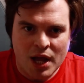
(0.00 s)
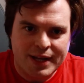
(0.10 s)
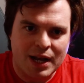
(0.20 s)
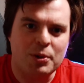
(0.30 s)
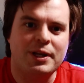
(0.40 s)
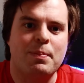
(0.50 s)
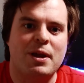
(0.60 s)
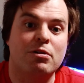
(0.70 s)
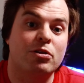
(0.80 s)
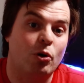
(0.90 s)
DynamoDB
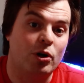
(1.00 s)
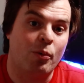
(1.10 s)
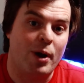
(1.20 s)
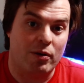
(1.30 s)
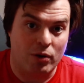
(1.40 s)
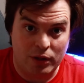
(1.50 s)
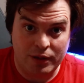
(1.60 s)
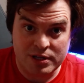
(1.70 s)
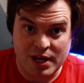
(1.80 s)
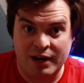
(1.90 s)
have thought a way around
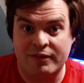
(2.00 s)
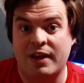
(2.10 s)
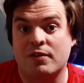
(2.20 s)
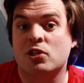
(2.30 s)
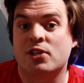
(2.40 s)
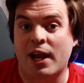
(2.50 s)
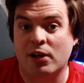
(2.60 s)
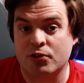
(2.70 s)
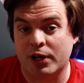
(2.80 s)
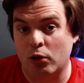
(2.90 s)
this and have given us
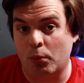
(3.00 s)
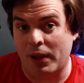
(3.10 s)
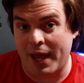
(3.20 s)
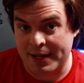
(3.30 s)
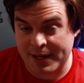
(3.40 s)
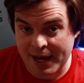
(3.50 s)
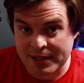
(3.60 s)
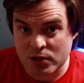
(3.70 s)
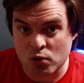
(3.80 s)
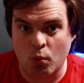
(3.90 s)
secondary global
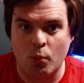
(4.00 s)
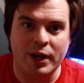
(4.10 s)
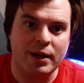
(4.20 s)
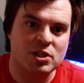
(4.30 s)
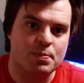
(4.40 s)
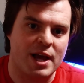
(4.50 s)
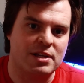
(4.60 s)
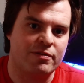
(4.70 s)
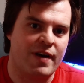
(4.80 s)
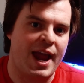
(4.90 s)
indexes where we can
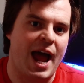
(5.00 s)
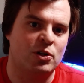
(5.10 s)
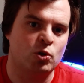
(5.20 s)
specify a